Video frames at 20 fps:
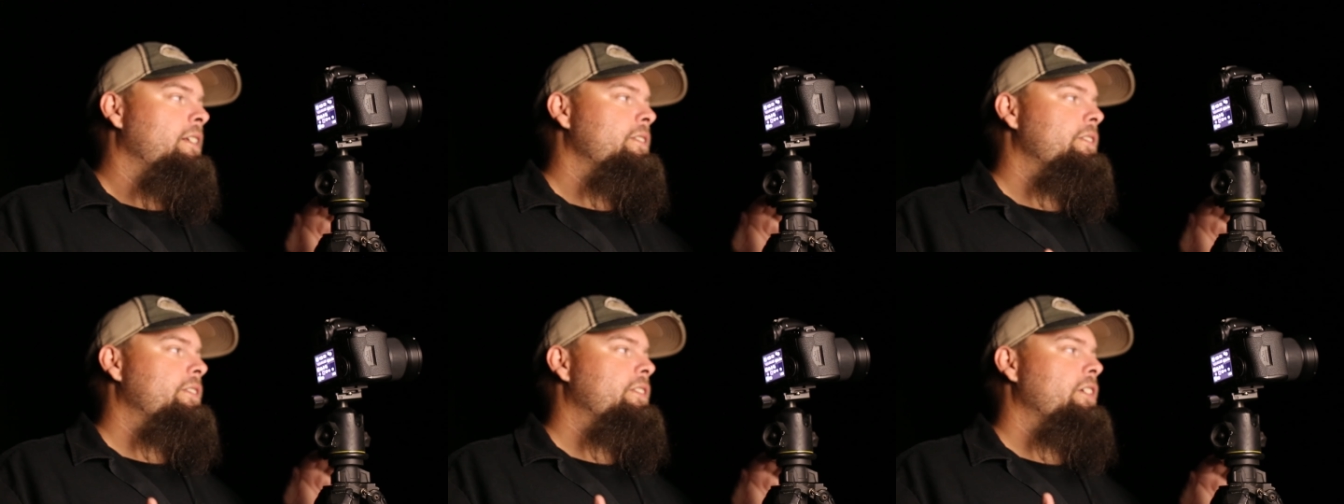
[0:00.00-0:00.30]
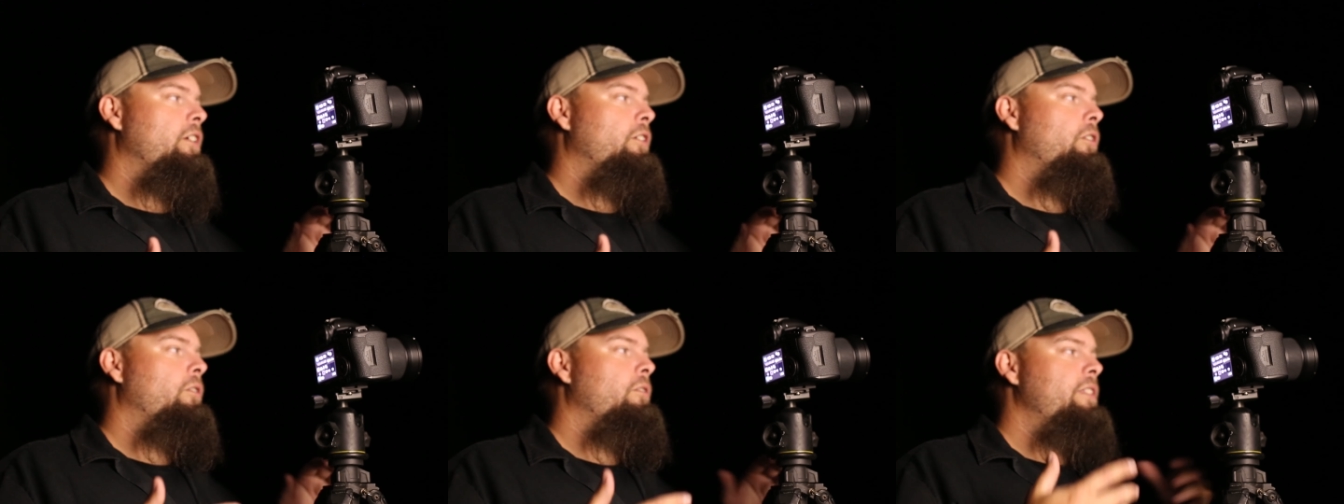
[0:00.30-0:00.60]

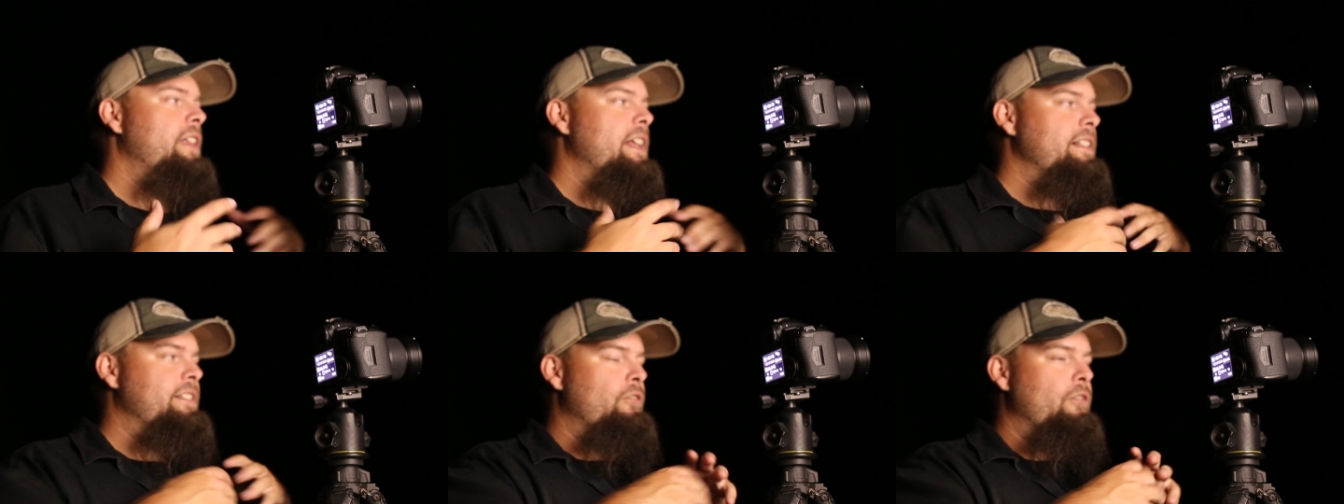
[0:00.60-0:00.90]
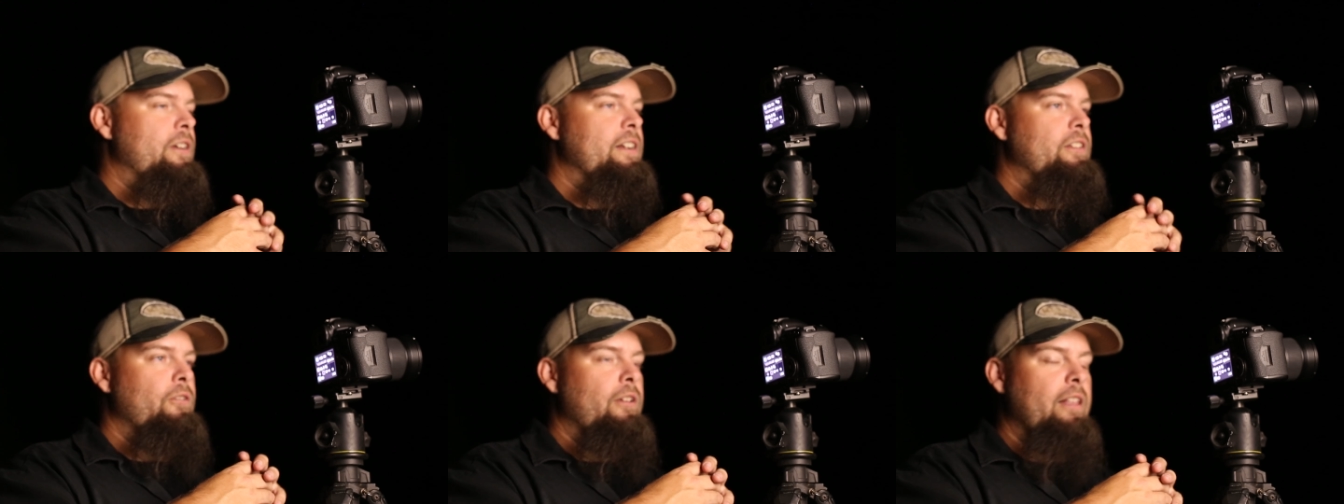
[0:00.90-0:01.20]
so that's
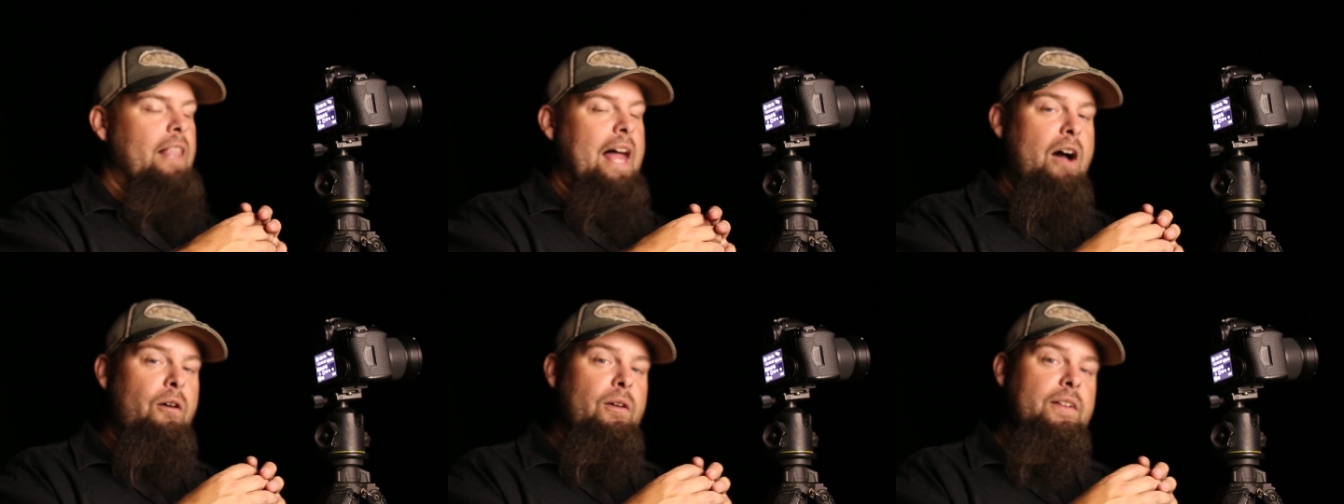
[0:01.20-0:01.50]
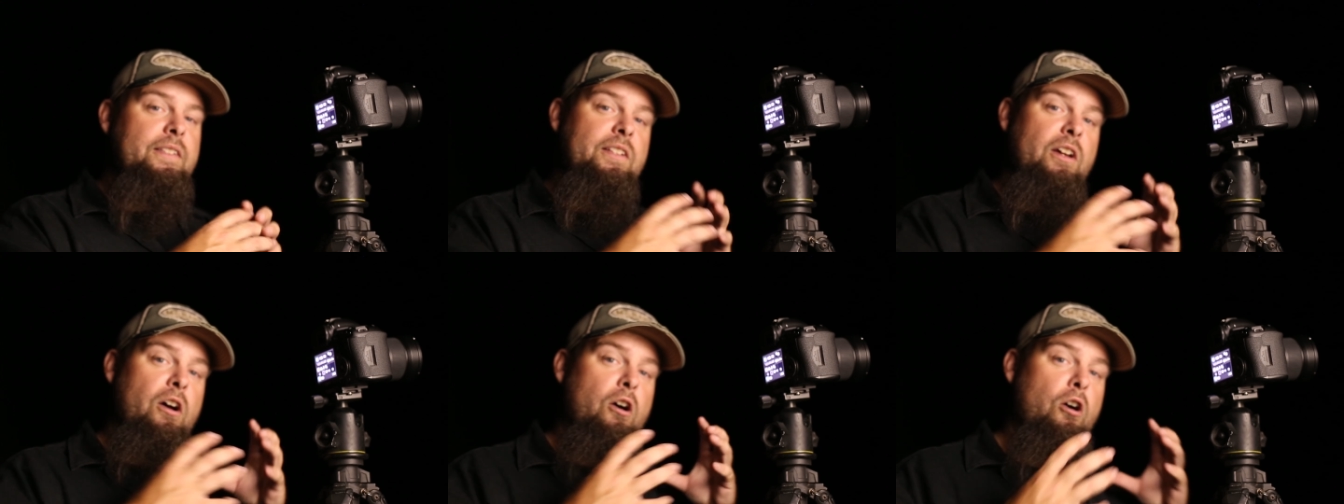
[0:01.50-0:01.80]
going to allow
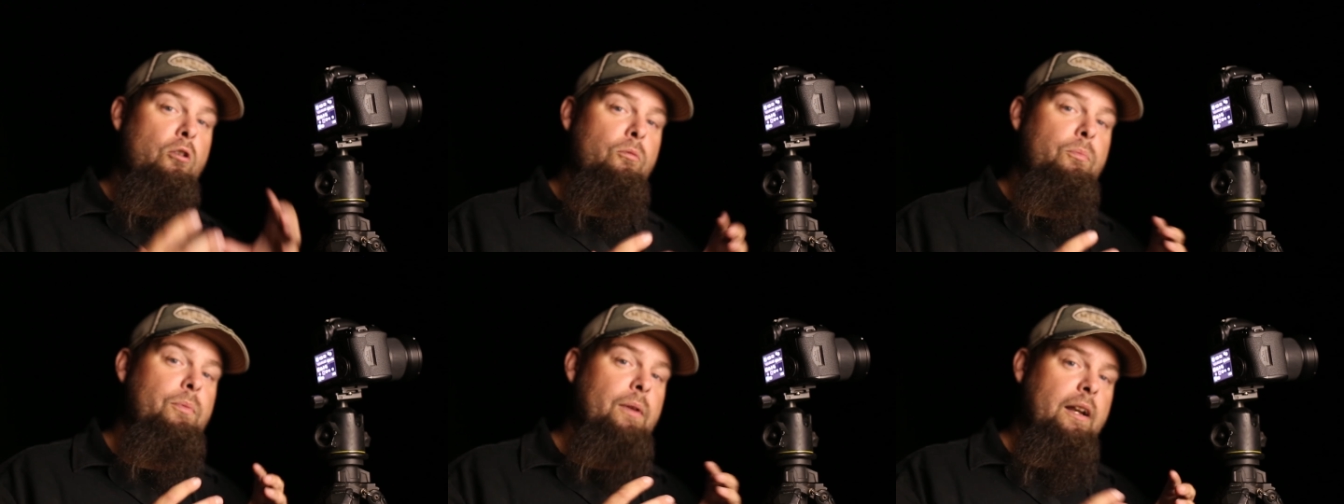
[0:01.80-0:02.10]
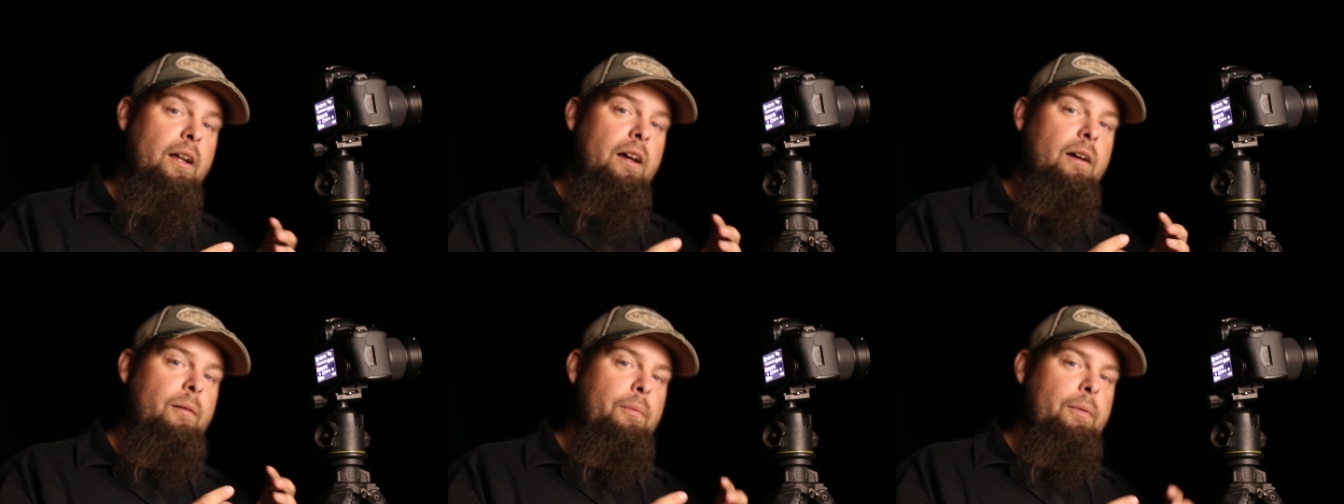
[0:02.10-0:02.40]
us to
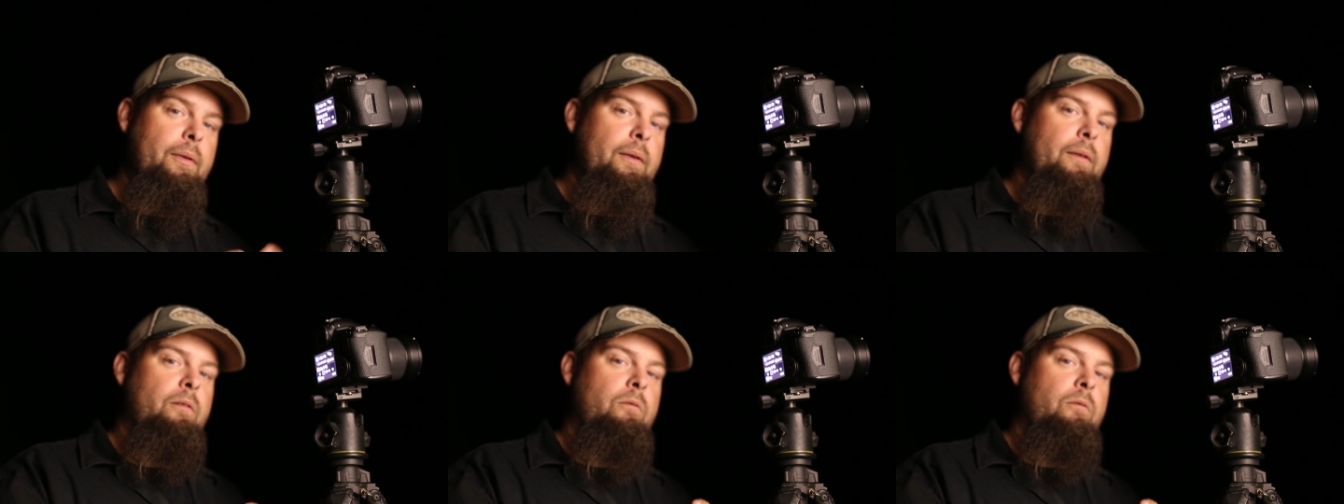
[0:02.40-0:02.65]
open up